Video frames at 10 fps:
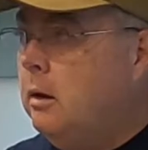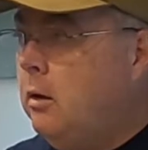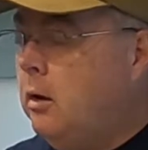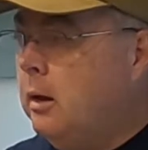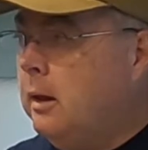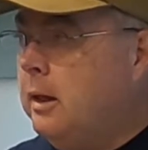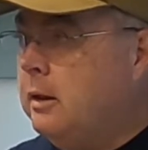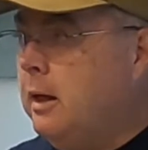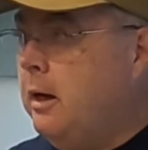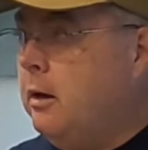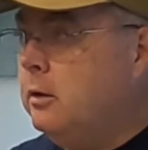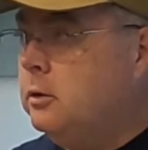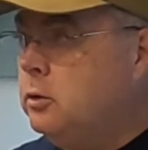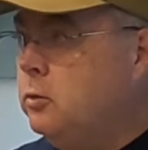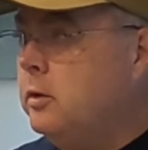on a link there
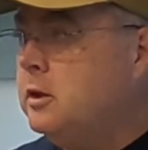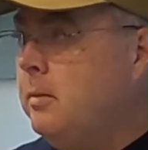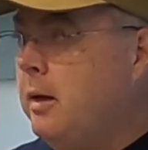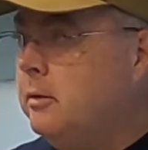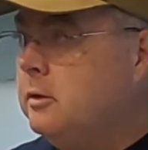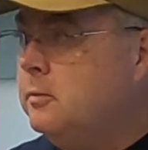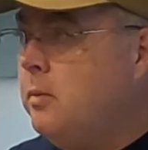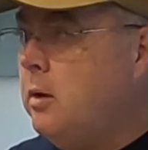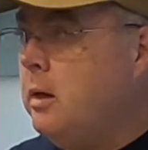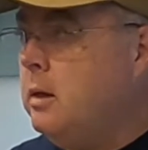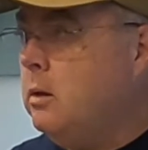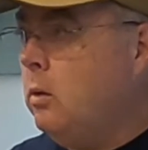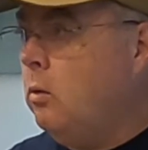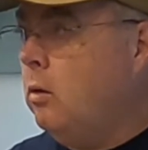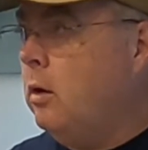to join somebody else's party,
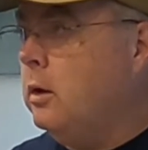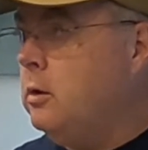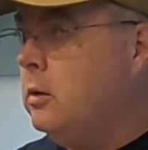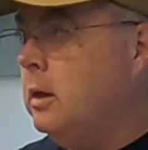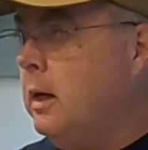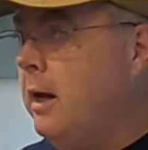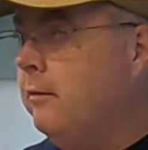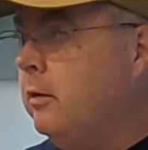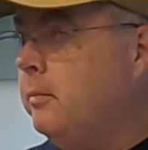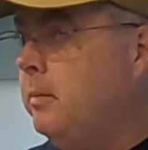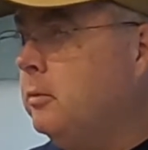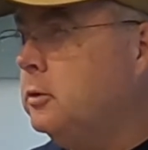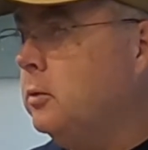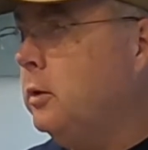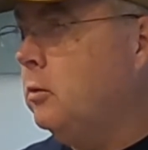or you can have other people
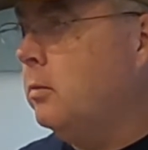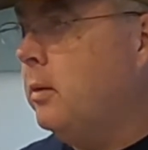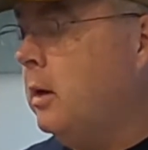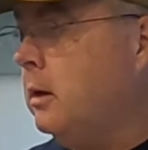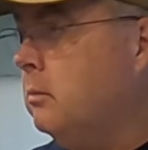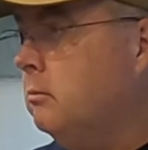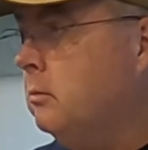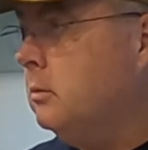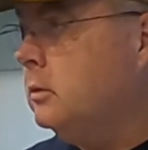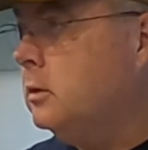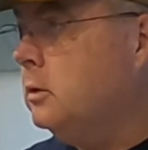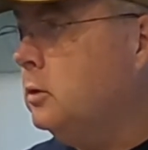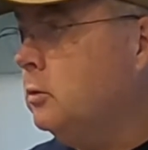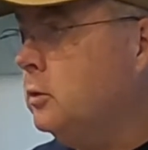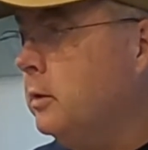join your party.
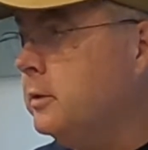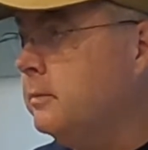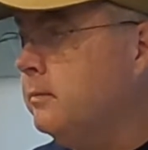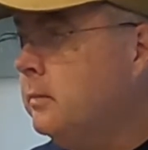It's your choice.